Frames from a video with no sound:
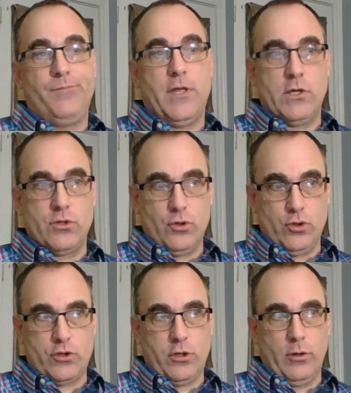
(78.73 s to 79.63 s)
Things
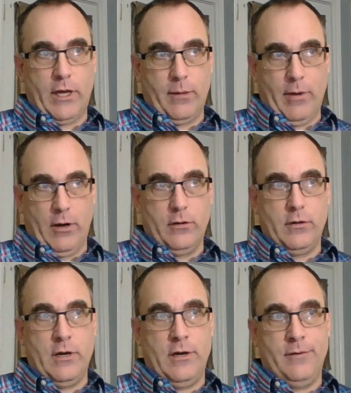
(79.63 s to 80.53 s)
are slowly getting better.
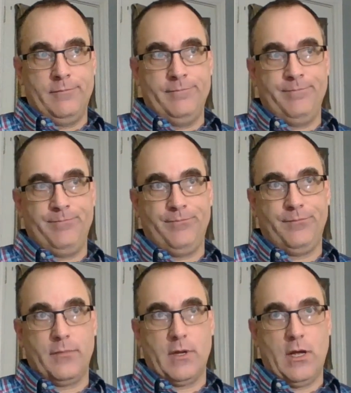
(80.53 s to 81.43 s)
Um,
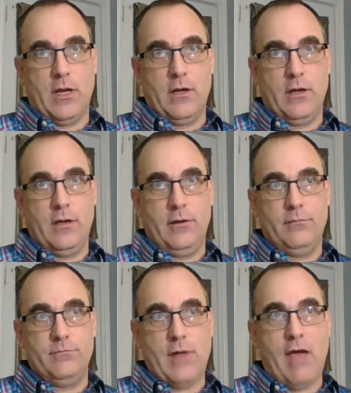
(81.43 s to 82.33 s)
I
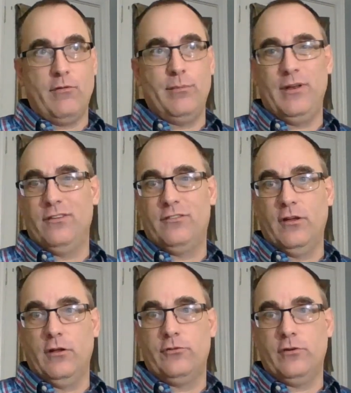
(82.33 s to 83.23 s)
haven't been as
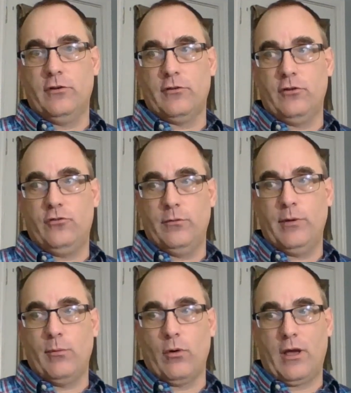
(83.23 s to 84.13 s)
diligent as I should
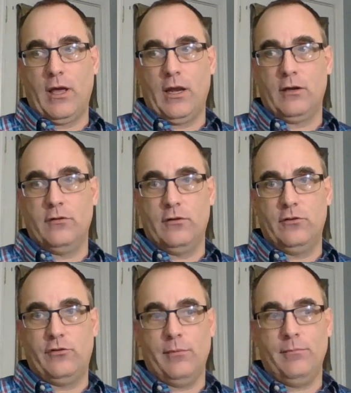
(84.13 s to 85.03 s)
be about getting to the
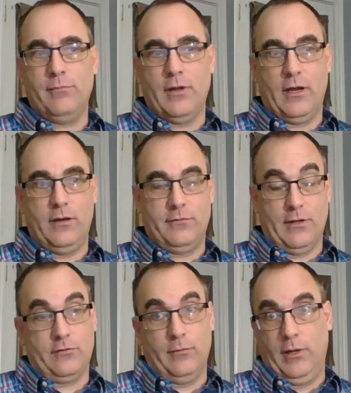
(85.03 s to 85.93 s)
gym. I,
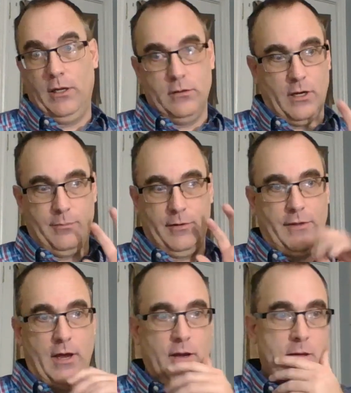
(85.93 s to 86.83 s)
that's on me. I admit
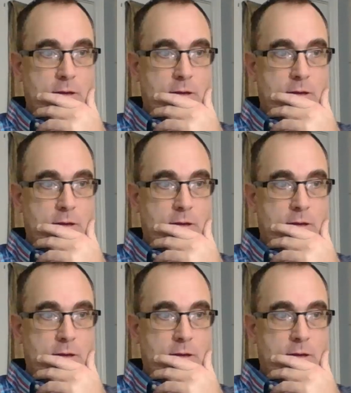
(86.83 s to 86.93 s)
that.